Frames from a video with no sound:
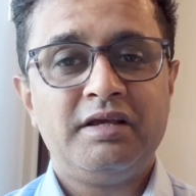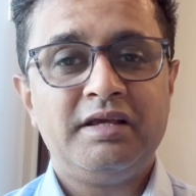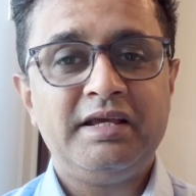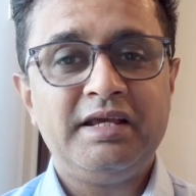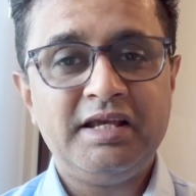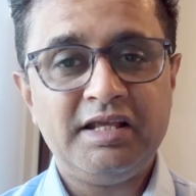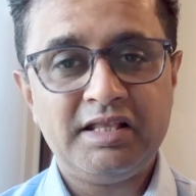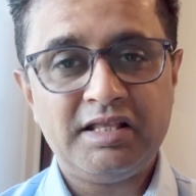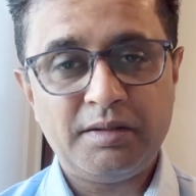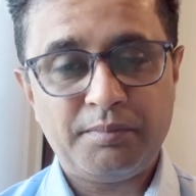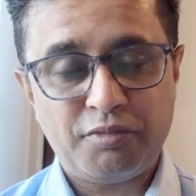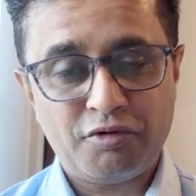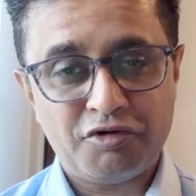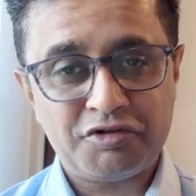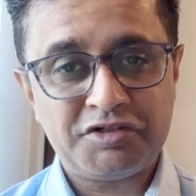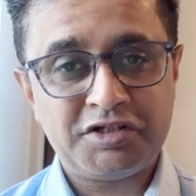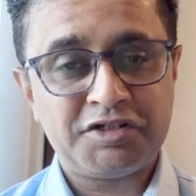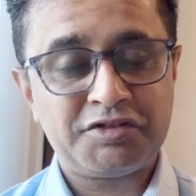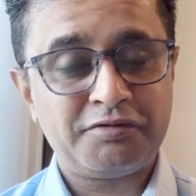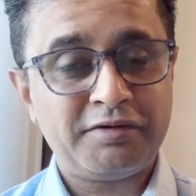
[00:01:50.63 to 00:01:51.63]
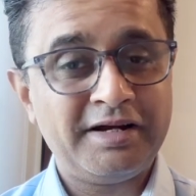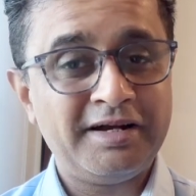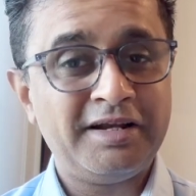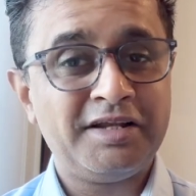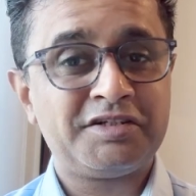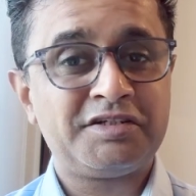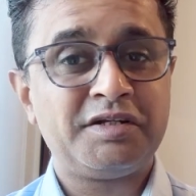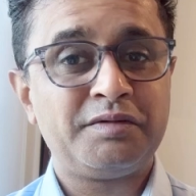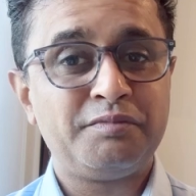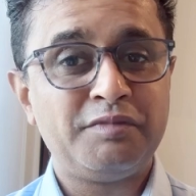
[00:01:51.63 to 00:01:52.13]
in the process
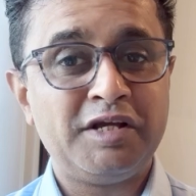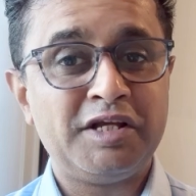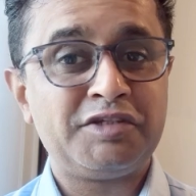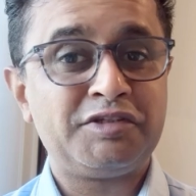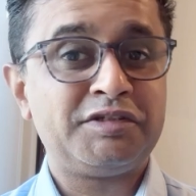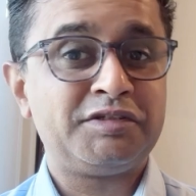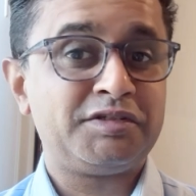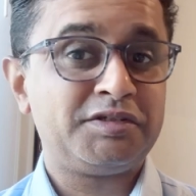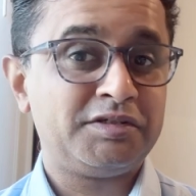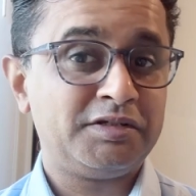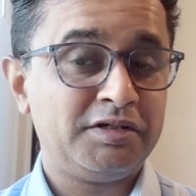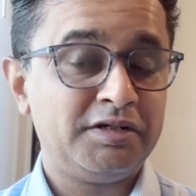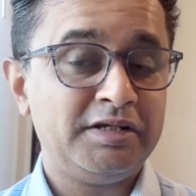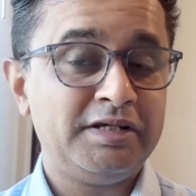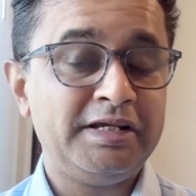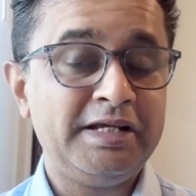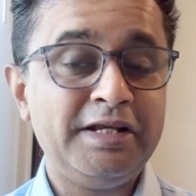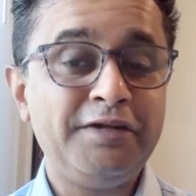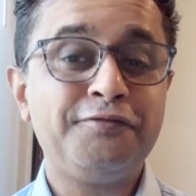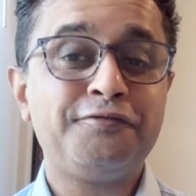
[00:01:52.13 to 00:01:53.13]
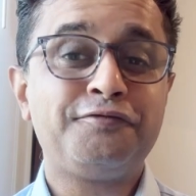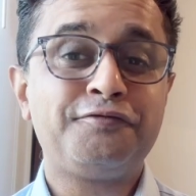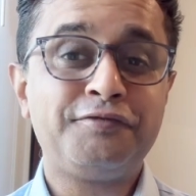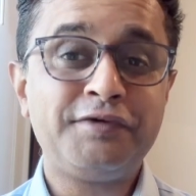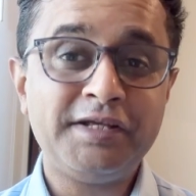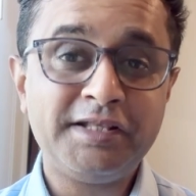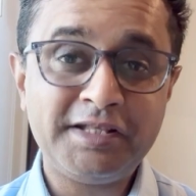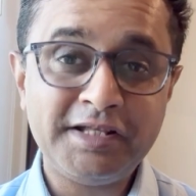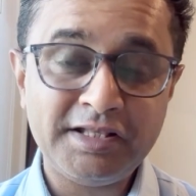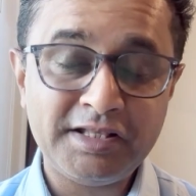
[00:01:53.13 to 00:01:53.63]
validation batch, in
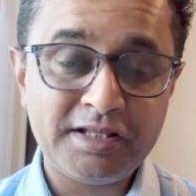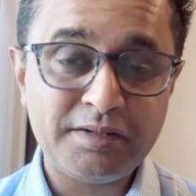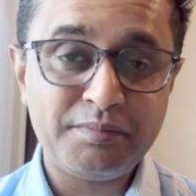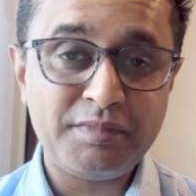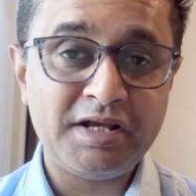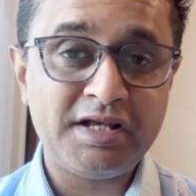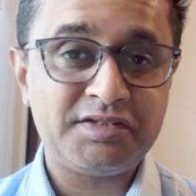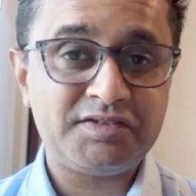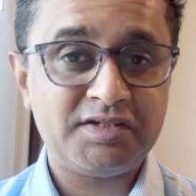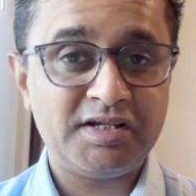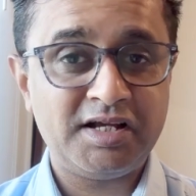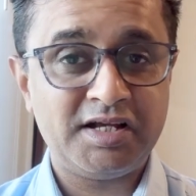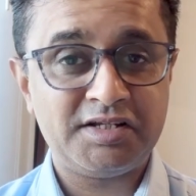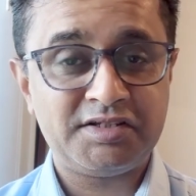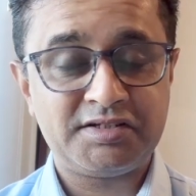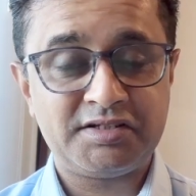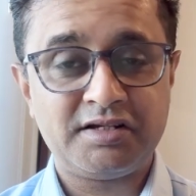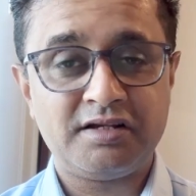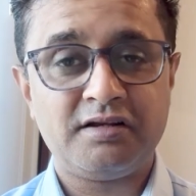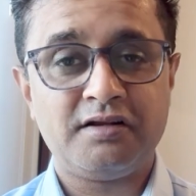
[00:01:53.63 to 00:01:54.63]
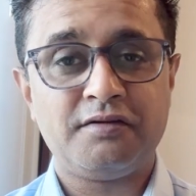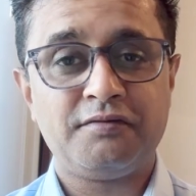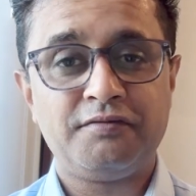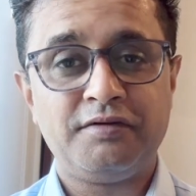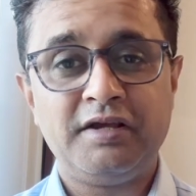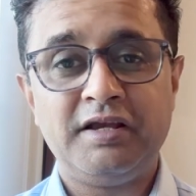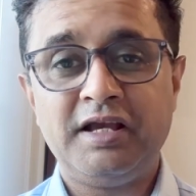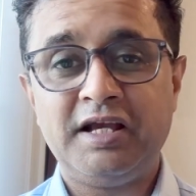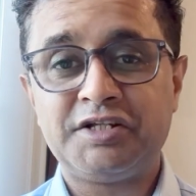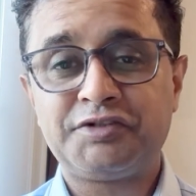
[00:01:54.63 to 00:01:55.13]
within the batch itself,
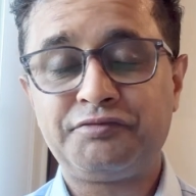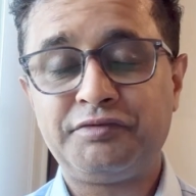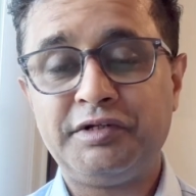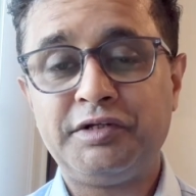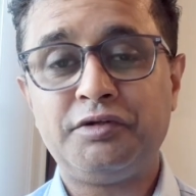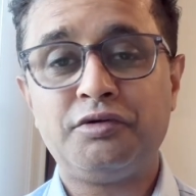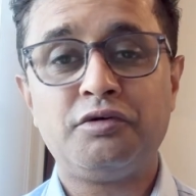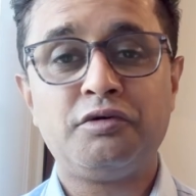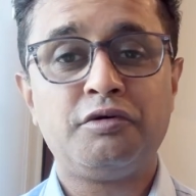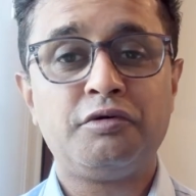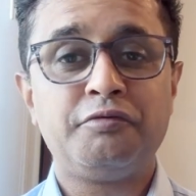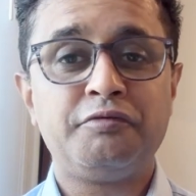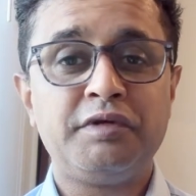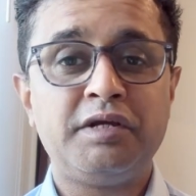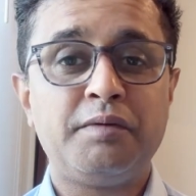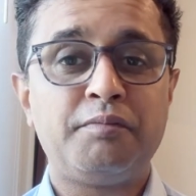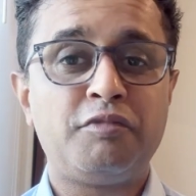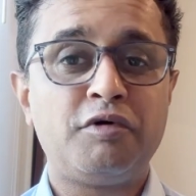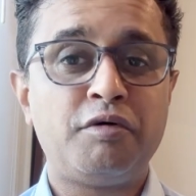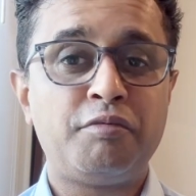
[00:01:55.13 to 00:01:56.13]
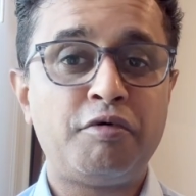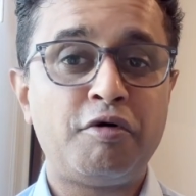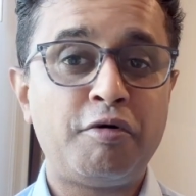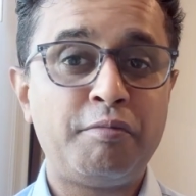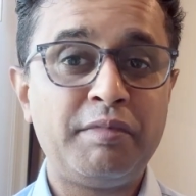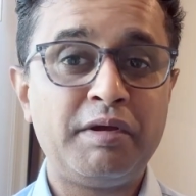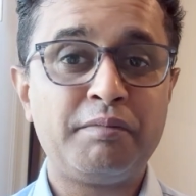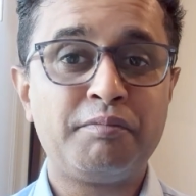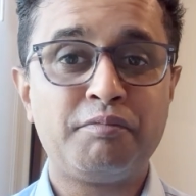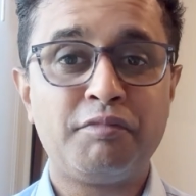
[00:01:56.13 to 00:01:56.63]
as we know, we are
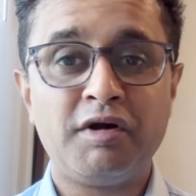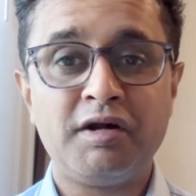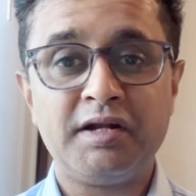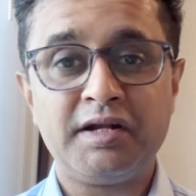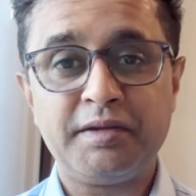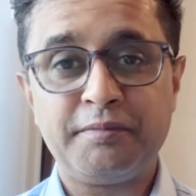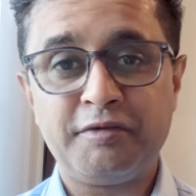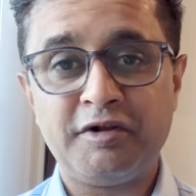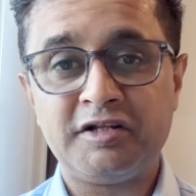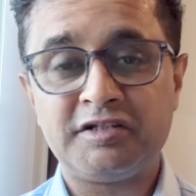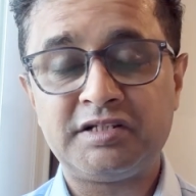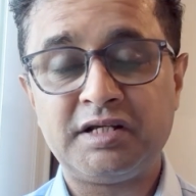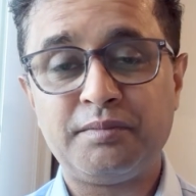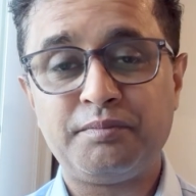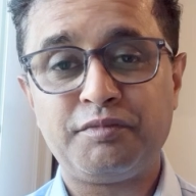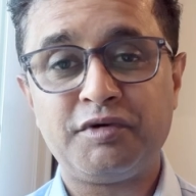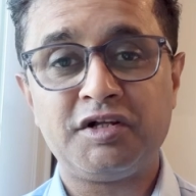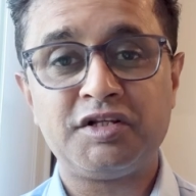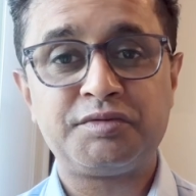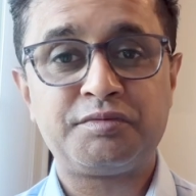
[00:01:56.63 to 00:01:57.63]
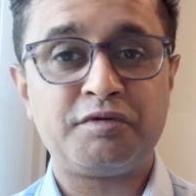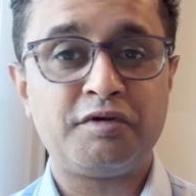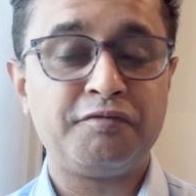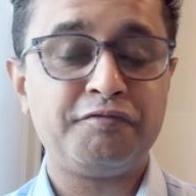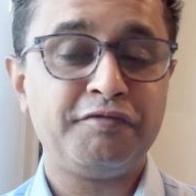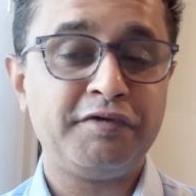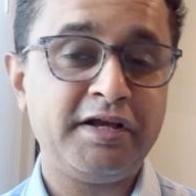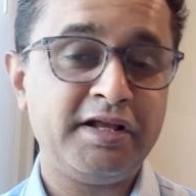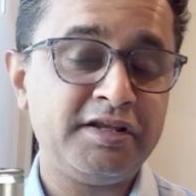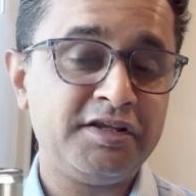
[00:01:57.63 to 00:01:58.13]
performing multiple samples
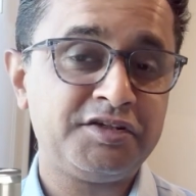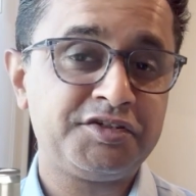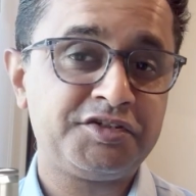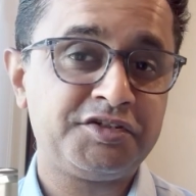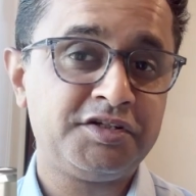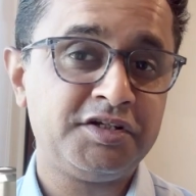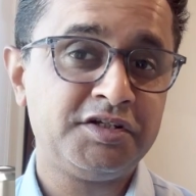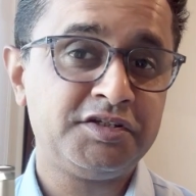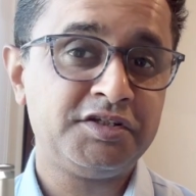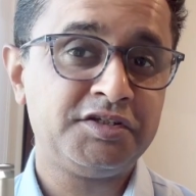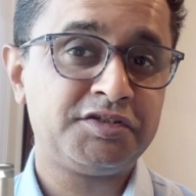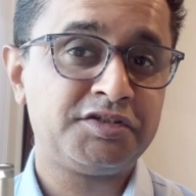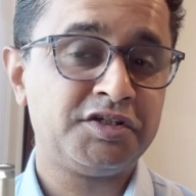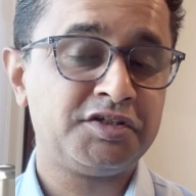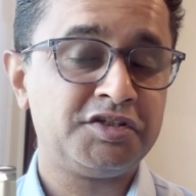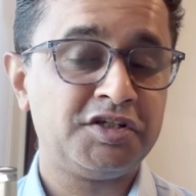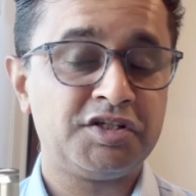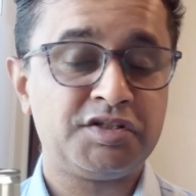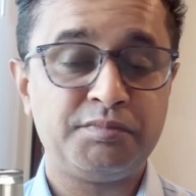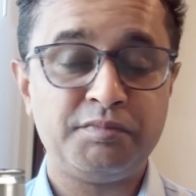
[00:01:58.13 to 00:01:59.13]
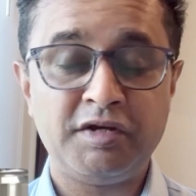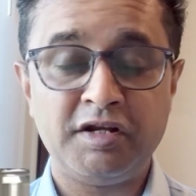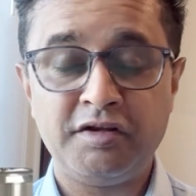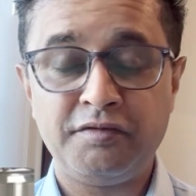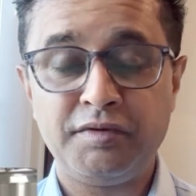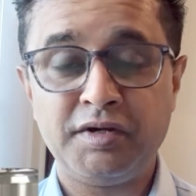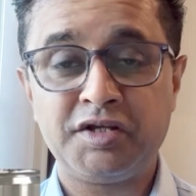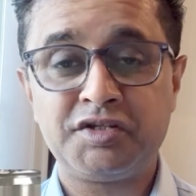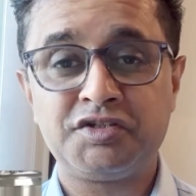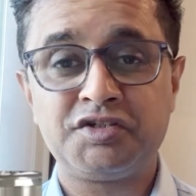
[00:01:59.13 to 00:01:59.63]
from various stages such as
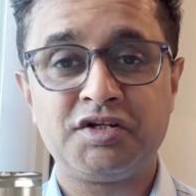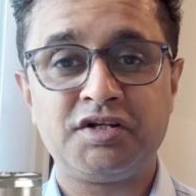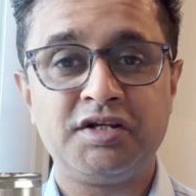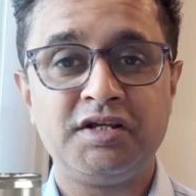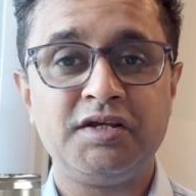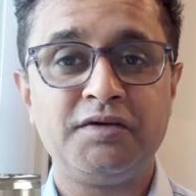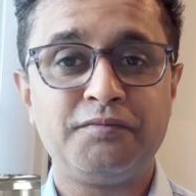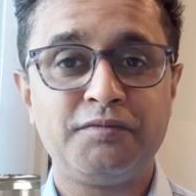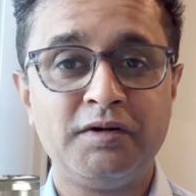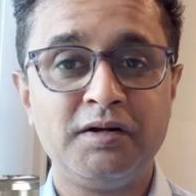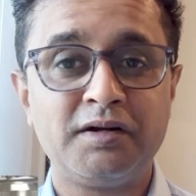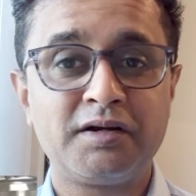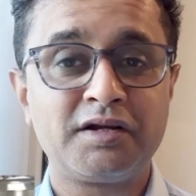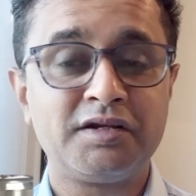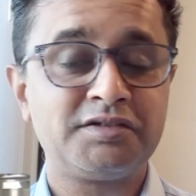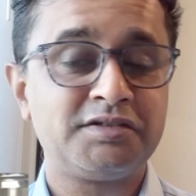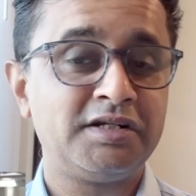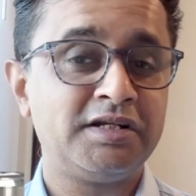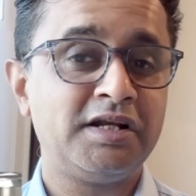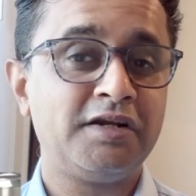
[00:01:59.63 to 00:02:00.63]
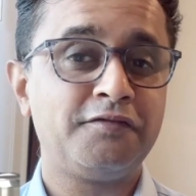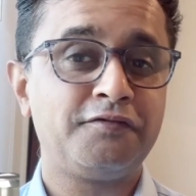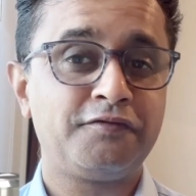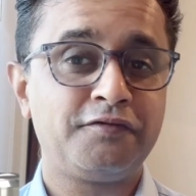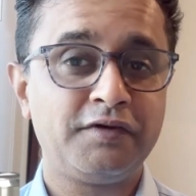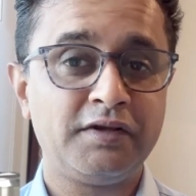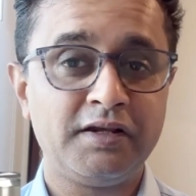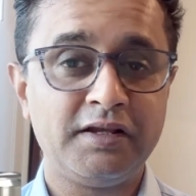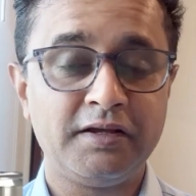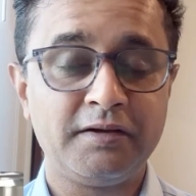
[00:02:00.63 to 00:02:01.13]
manufacturing, filtration and
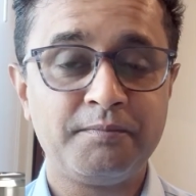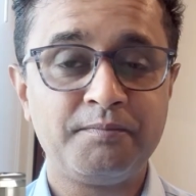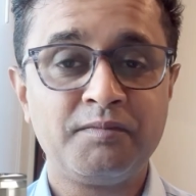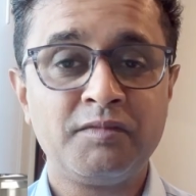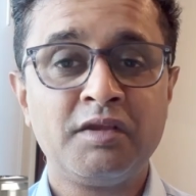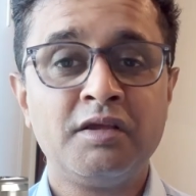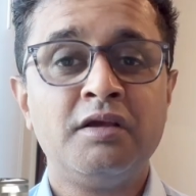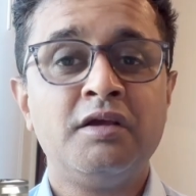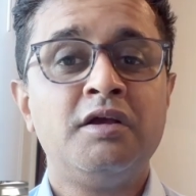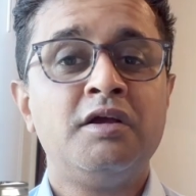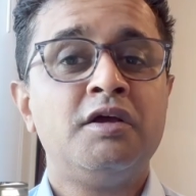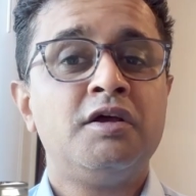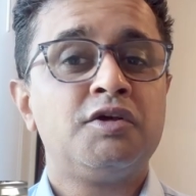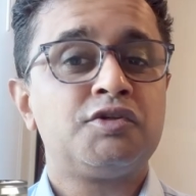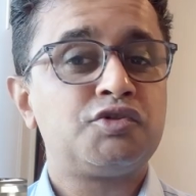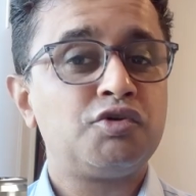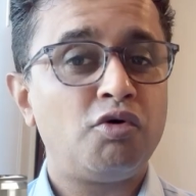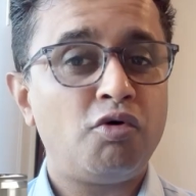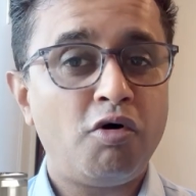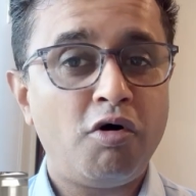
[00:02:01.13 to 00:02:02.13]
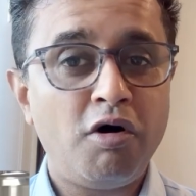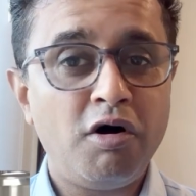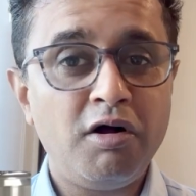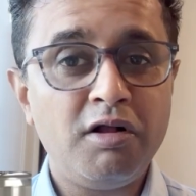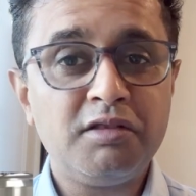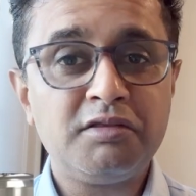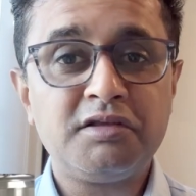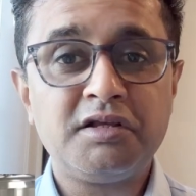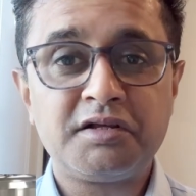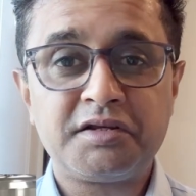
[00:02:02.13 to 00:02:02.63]
filling. So all the